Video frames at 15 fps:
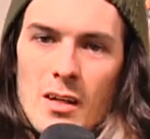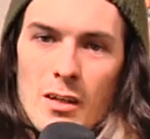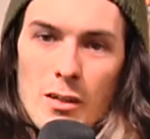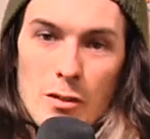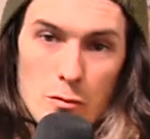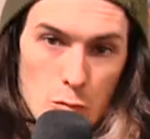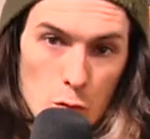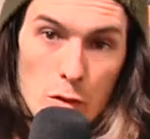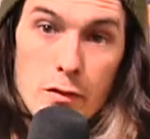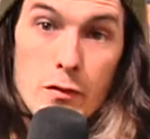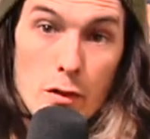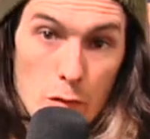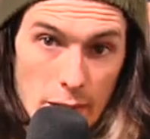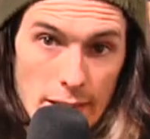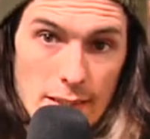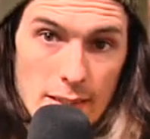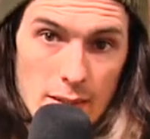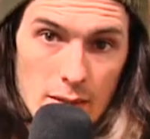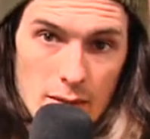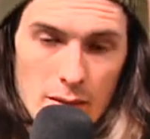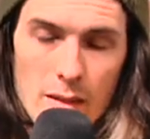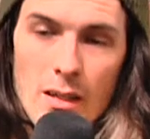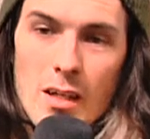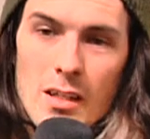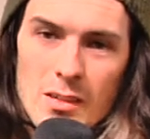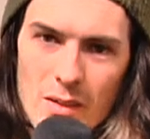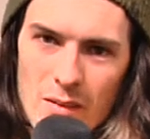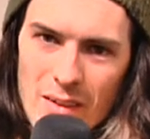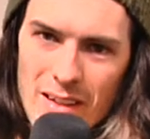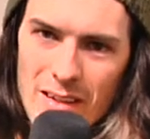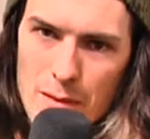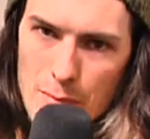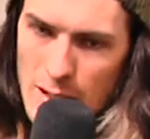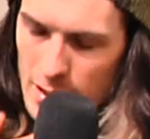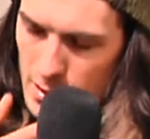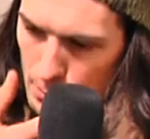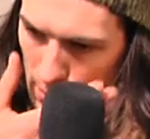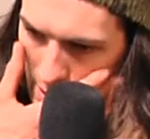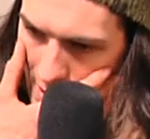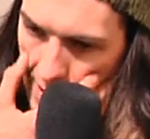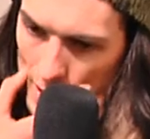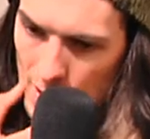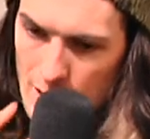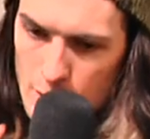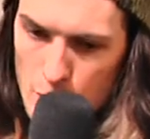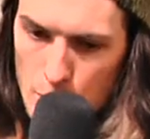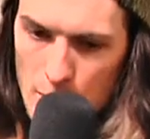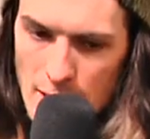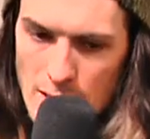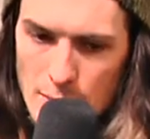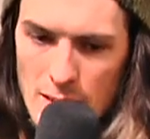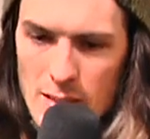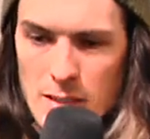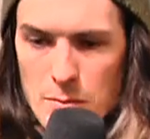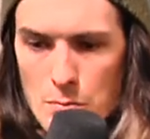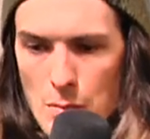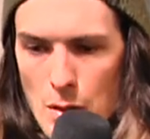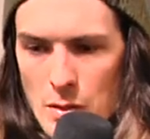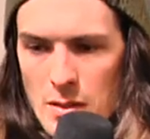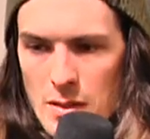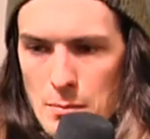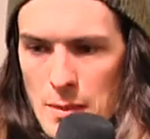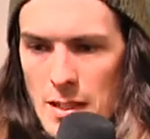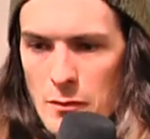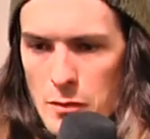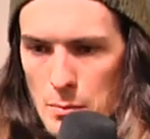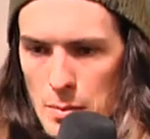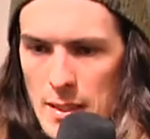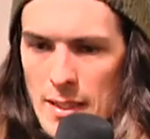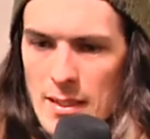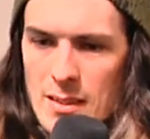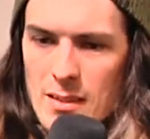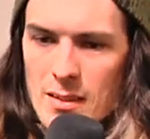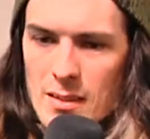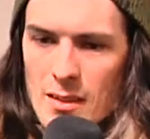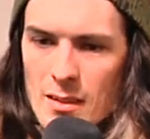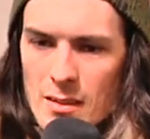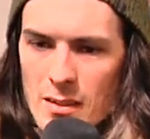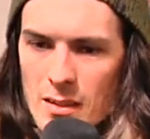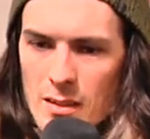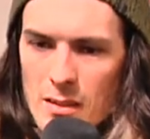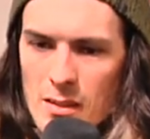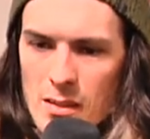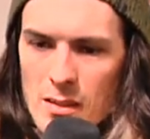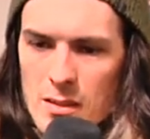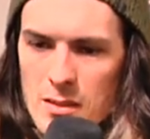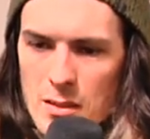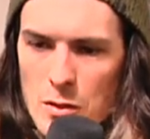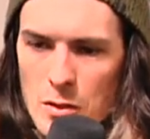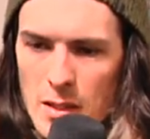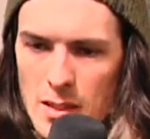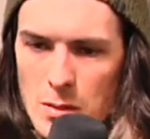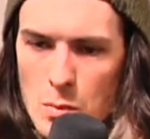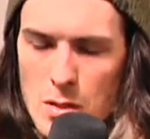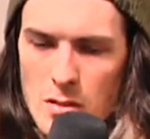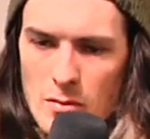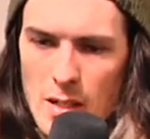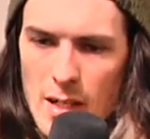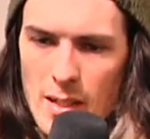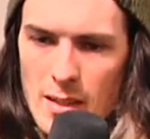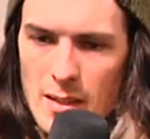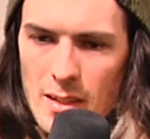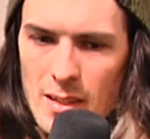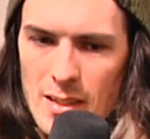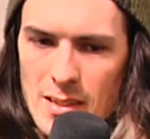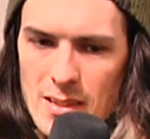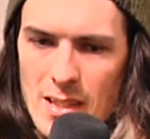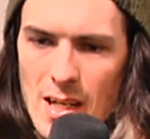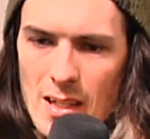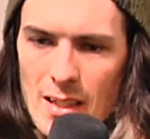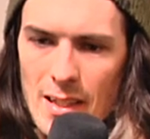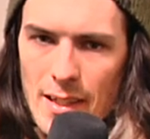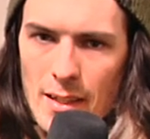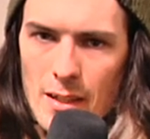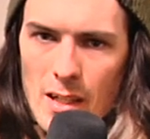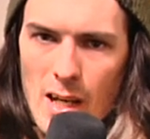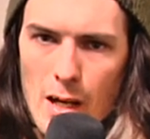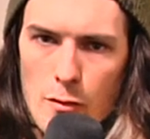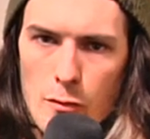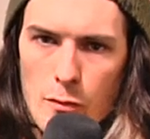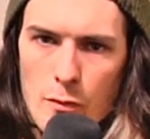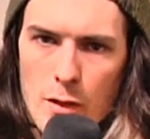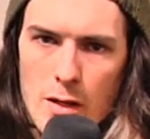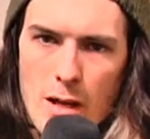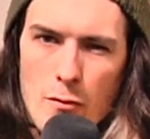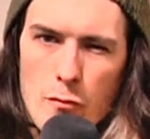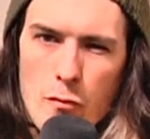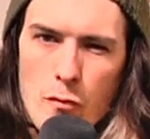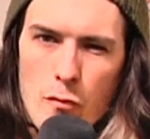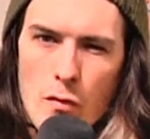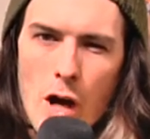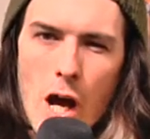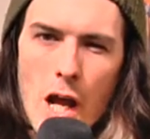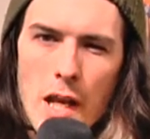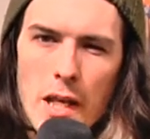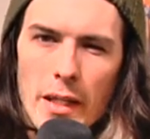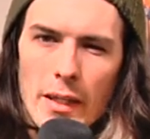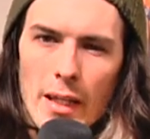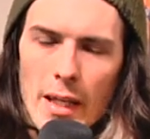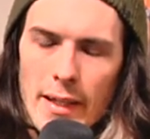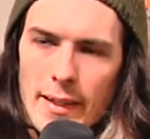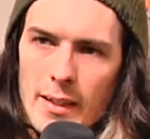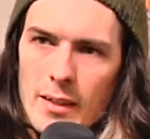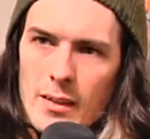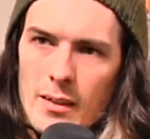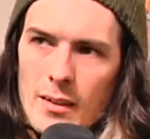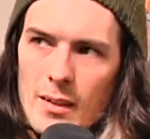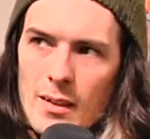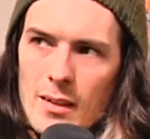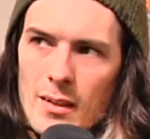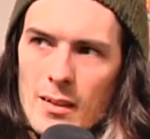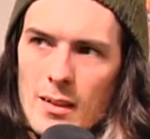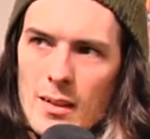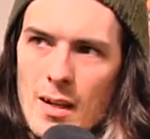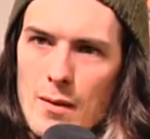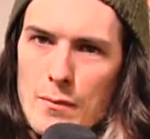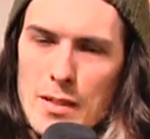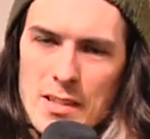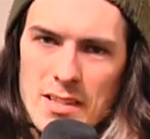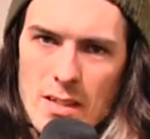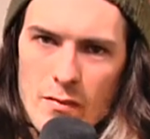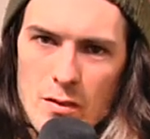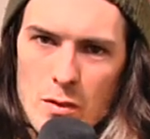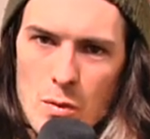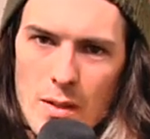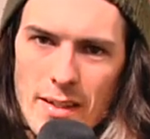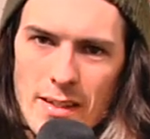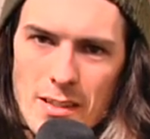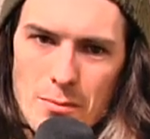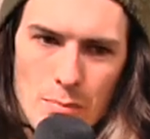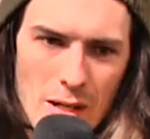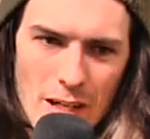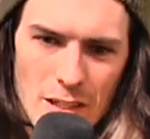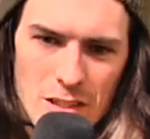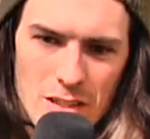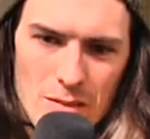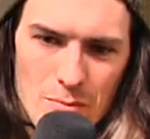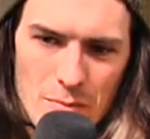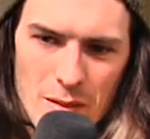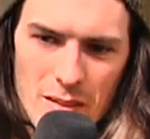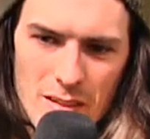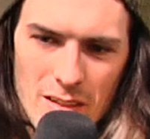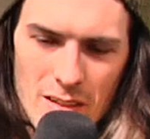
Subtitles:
There's rules for a reason. So anyway, the box jump line is for bikes because it's mostly made for bikes. The scooter kids want to ride it, and it's not like they're not fun like, I'm going to 720 this box jumps.